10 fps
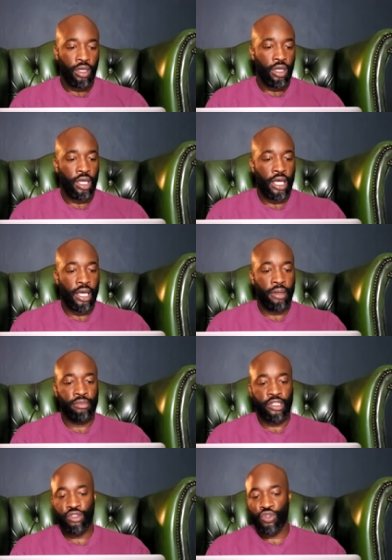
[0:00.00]

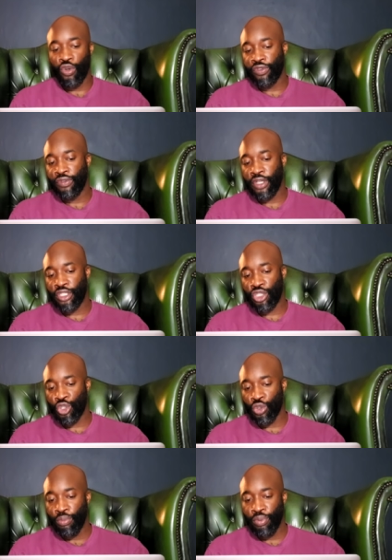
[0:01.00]
Um, Terence Crawford versus
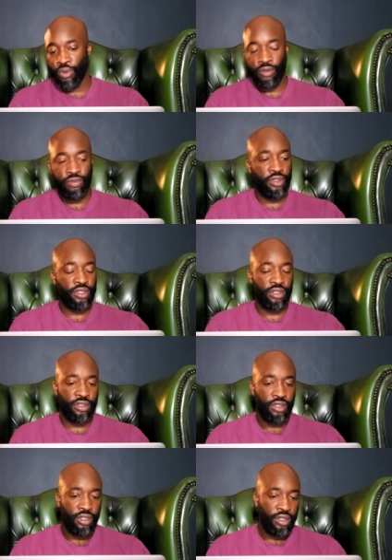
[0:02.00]
Sean Porter. This
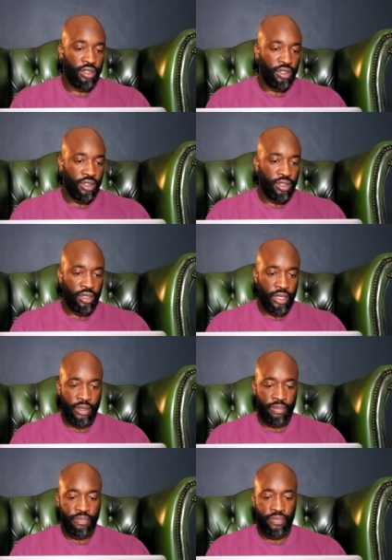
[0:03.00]
is
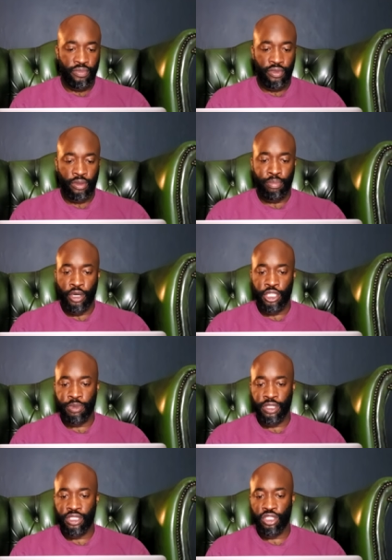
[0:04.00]
um, the purse
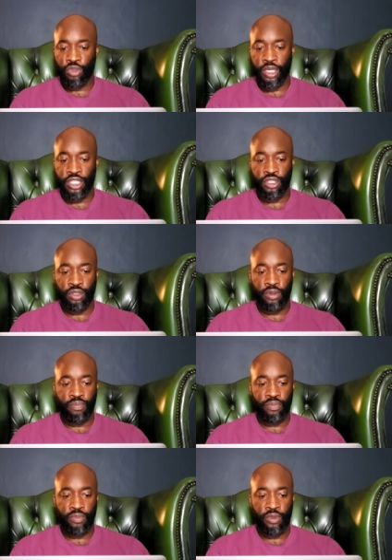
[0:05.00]
bid situation.
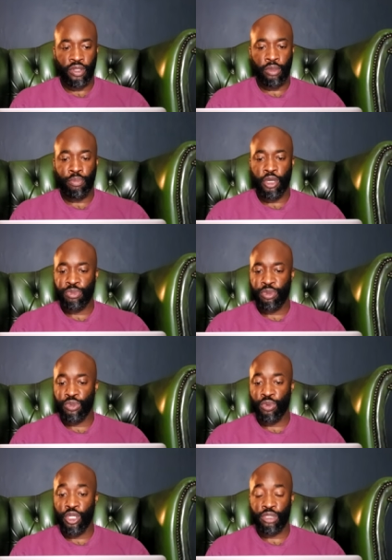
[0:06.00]
Now, the purse
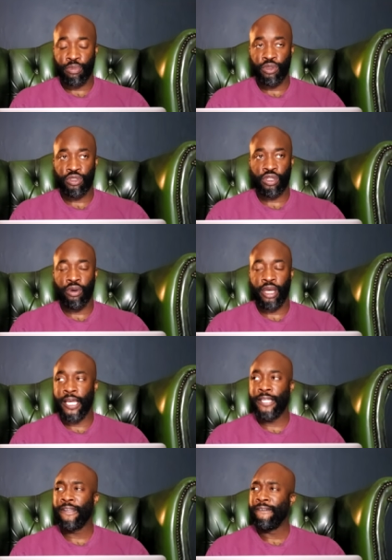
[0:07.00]
bids were supposed to go
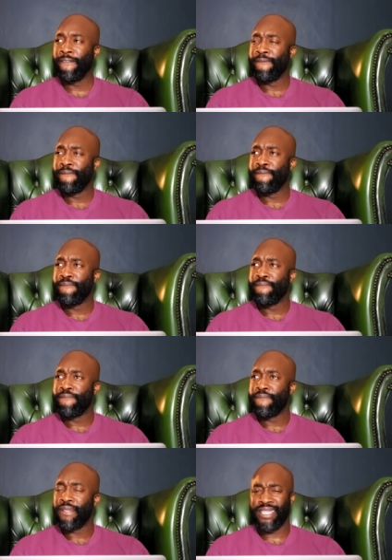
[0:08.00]
ahead
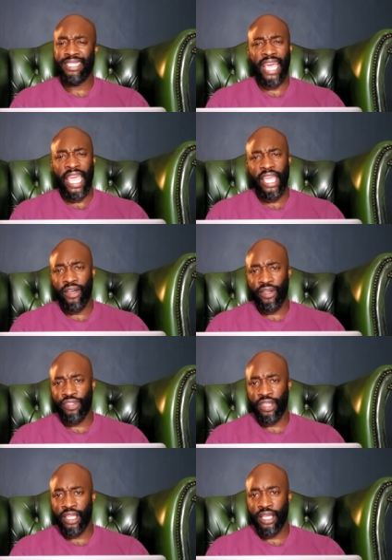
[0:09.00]
today, I
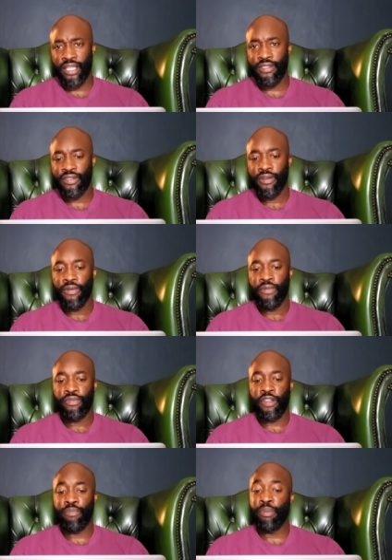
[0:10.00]
think it is.
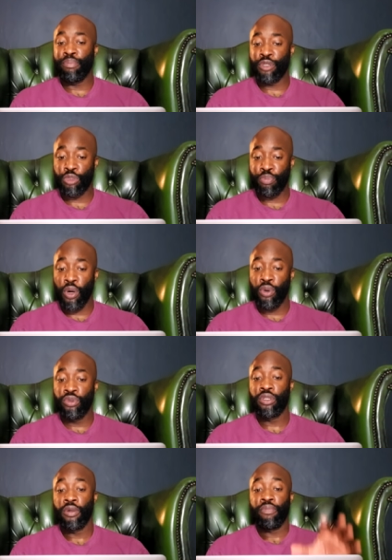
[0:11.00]
They've been
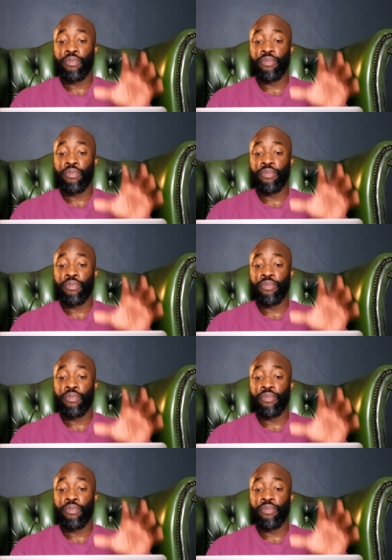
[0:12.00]
postponed.